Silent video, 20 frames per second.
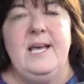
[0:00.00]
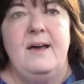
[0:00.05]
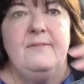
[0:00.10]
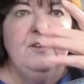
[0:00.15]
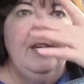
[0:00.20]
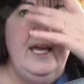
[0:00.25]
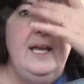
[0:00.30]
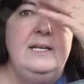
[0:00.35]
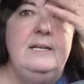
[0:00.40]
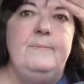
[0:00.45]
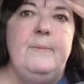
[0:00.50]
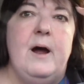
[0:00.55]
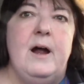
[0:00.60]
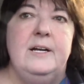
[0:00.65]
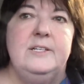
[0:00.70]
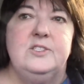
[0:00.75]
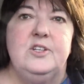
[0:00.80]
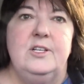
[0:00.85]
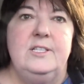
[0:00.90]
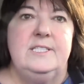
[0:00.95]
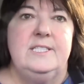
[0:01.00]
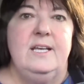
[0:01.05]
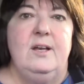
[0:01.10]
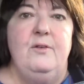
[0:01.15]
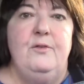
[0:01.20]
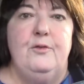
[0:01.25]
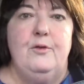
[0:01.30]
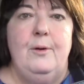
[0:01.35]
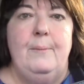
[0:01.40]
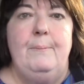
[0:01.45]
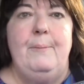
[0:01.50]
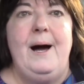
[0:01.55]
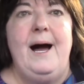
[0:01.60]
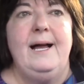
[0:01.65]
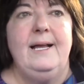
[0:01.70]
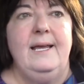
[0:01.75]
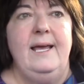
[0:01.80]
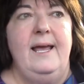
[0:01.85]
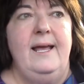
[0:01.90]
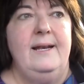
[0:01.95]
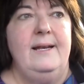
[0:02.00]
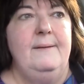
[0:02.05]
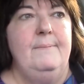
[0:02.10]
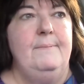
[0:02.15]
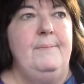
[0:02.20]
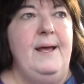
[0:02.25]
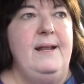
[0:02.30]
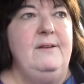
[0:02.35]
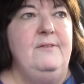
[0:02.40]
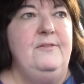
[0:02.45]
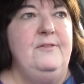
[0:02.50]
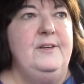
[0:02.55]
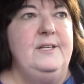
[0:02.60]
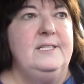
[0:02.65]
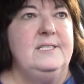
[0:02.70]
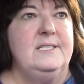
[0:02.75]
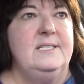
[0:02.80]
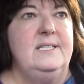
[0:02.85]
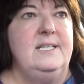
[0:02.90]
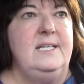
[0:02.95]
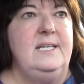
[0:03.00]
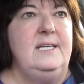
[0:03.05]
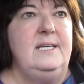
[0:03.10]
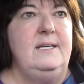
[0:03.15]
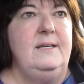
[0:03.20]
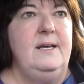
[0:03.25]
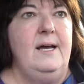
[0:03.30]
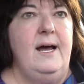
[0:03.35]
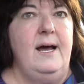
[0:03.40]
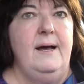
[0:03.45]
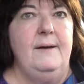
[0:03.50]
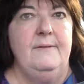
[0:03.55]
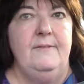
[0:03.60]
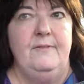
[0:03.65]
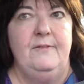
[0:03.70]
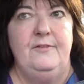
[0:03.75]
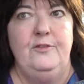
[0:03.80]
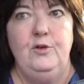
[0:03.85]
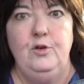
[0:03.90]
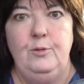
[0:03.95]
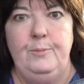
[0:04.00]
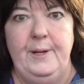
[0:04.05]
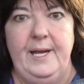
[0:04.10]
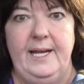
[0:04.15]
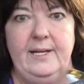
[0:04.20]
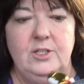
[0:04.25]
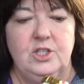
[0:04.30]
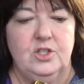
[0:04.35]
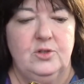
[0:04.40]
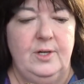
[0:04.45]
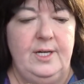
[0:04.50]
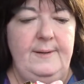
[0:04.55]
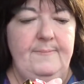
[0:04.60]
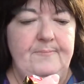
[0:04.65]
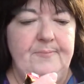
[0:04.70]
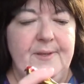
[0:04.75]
have candy bars on sale for $1, and it benefits the food pantry.